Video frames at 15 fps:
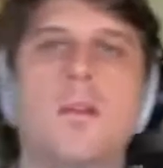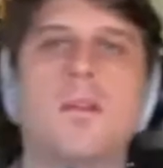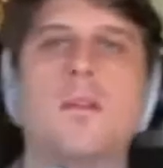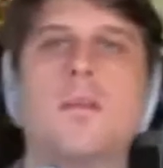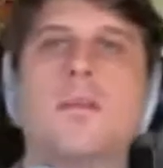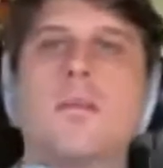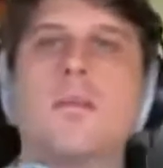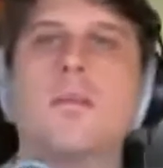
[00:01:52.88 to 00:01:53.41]

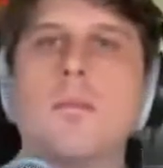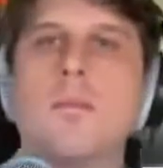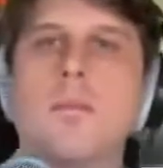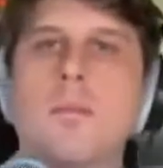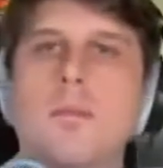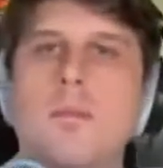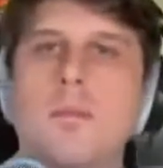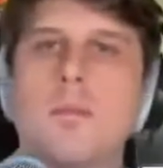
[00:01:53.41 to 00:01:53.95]

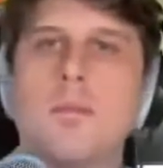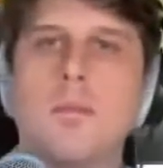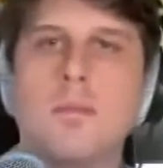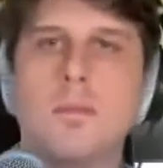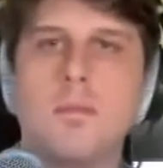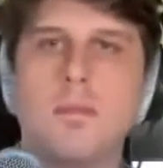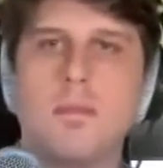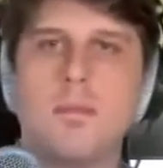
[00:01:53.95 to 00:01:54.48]

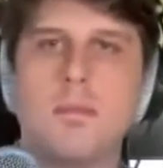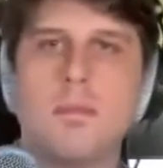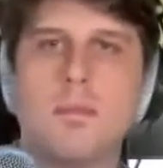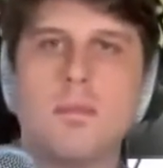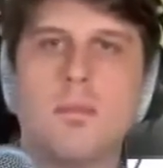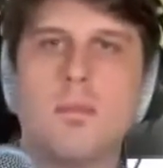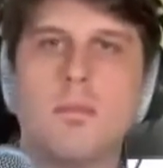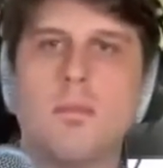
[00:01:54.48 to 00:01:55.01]

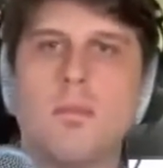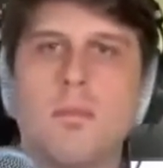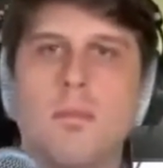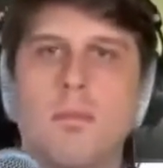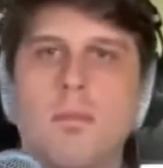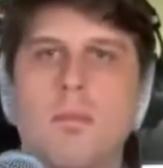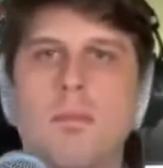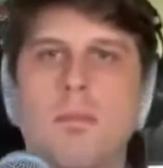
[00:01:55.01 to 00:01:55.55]

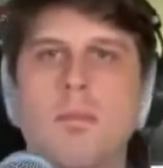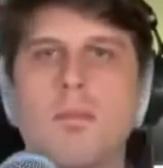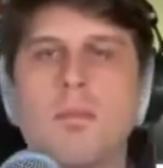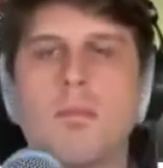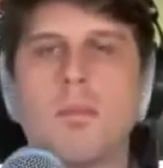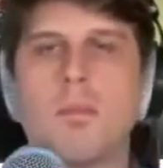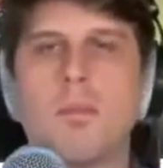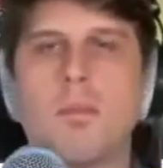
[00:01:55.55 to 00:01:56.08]

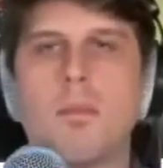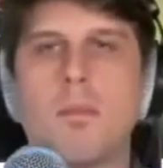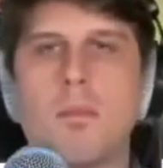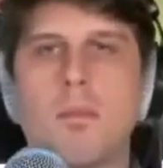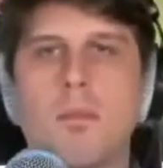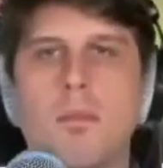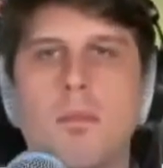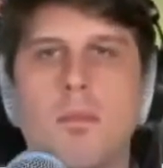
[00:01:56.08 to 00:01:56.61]

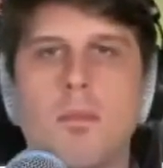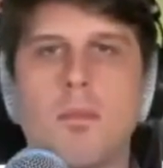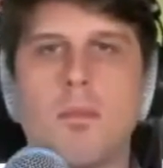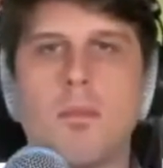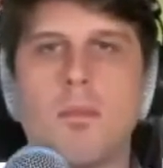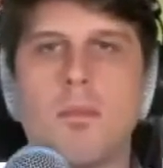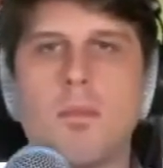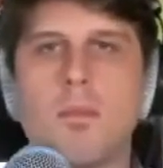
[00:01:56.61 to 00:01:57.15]

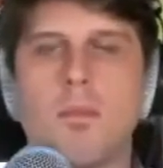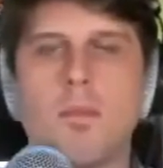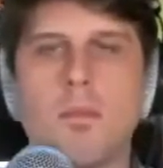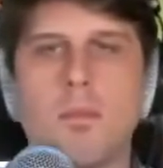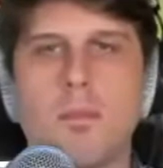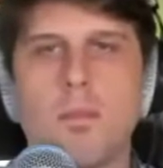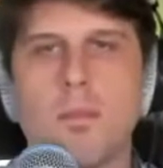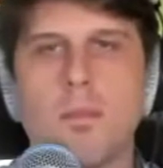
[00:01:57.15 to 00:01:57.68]

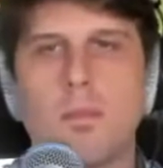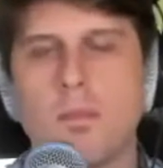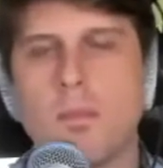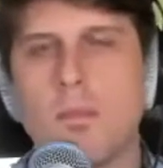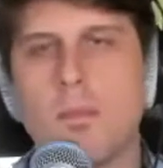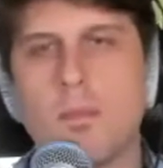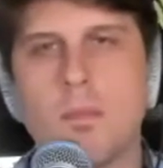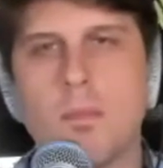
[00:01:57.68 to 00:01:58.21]

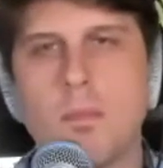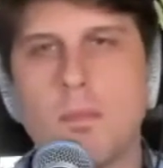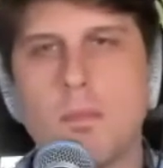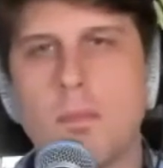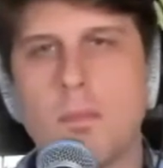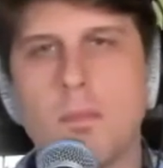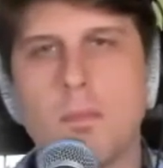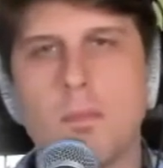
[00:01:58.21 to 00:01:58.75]

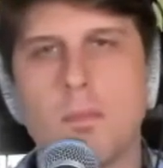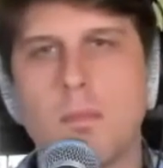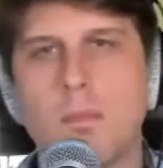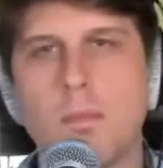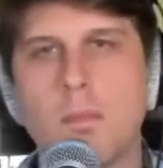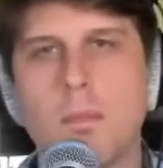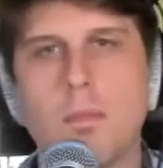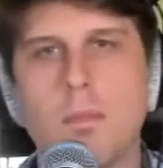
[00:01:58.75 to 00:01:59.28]

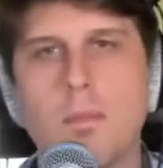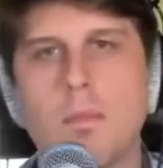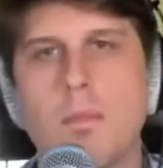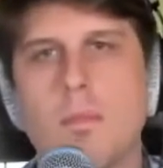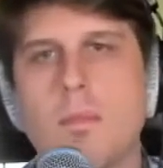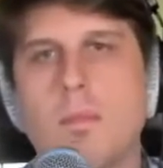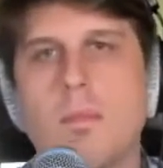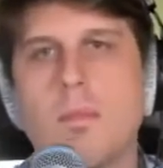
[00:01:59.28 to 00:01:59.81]

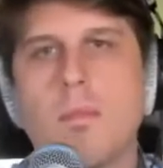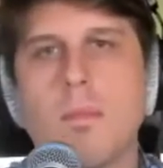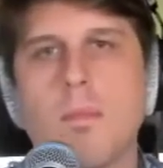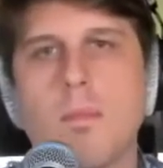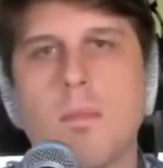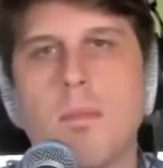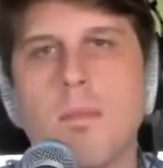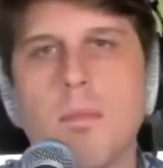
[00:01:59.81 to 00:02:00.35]

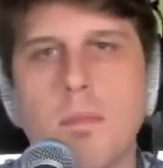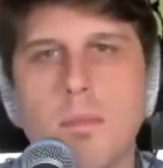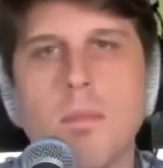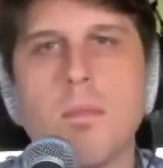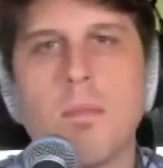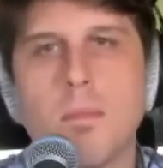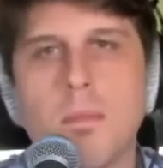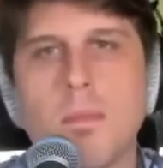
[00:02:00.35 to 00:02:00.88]
The person shown says nothing.